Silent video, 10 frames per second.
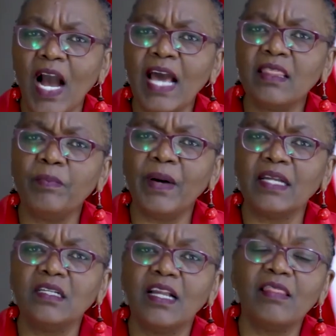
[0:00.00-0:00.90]
other
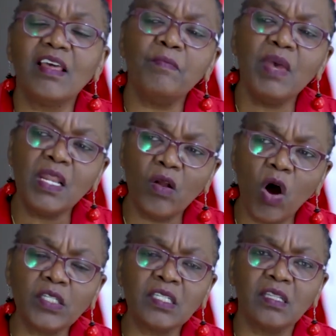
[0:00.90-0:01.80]
partner, they
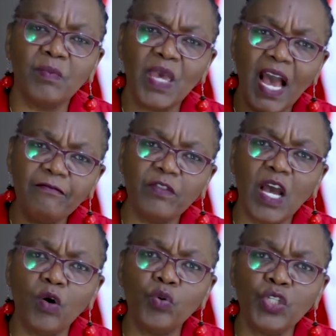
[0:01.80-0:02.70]
may have
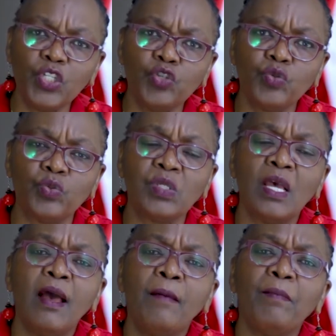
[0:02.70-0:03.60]
their own issues,
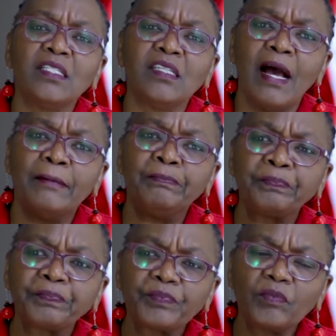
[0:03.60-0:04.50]
but
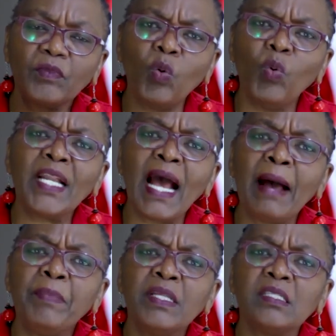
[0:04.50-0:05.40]
what
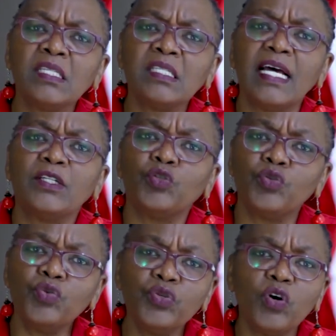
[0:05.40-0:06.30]
happens is that
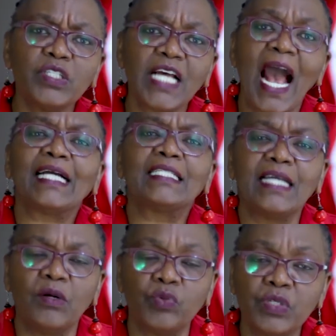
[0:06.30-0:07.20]
you don't
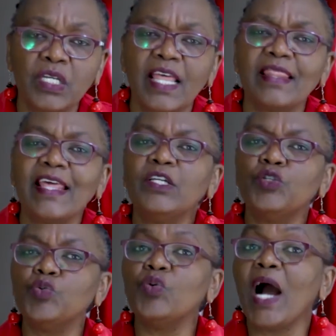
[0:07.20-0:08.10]
act out, they
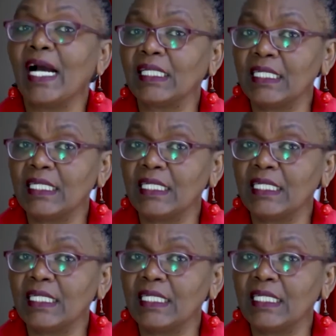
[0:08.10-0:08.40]
do act